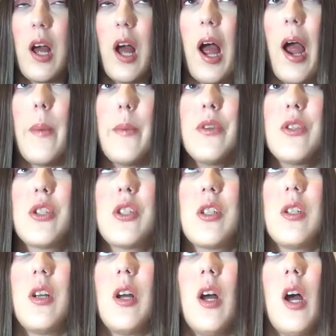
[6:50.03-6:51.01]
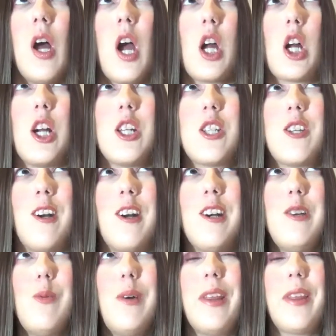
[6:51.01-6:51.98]
I was
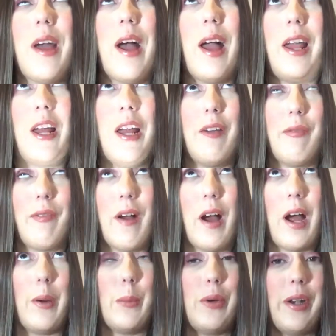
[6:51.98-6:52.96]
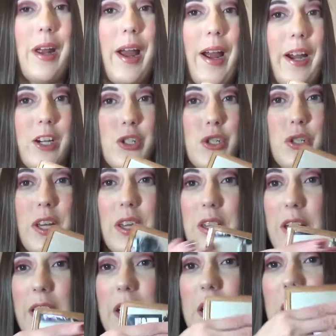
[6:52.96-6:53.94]
concerned with if I would actually
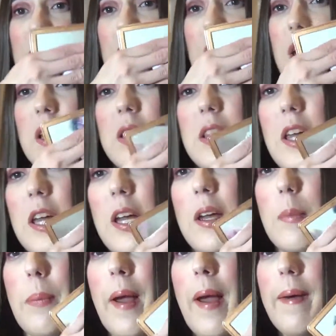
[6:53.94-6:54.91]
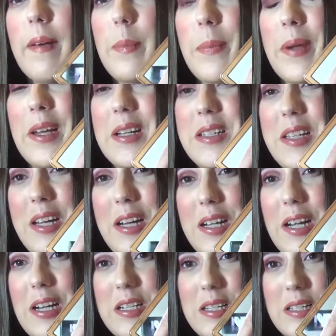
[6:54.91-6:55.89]
like the palette because it
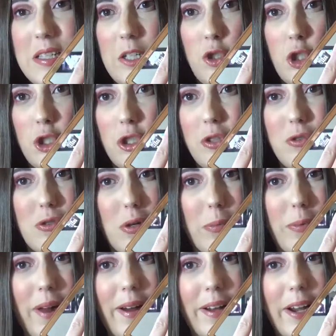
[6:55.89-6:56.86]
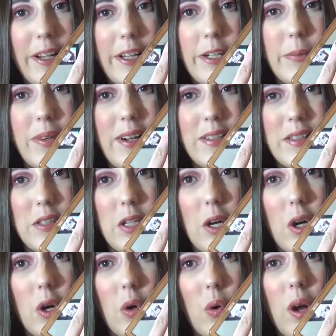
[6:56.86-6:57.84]
is such a neutral palette, and you guys
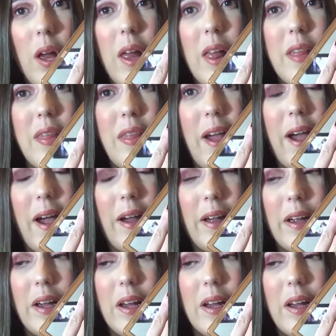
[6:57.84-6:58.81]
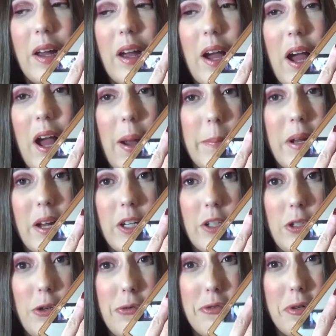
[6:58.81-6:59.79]
know that I'm not
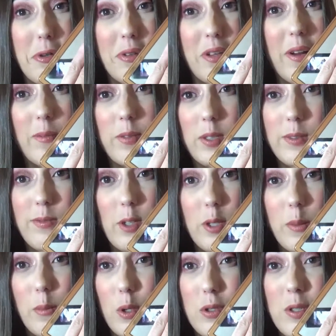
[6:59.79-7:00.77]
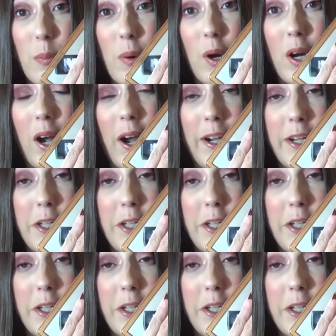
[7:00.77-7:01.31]
a neutral lover for the most part. I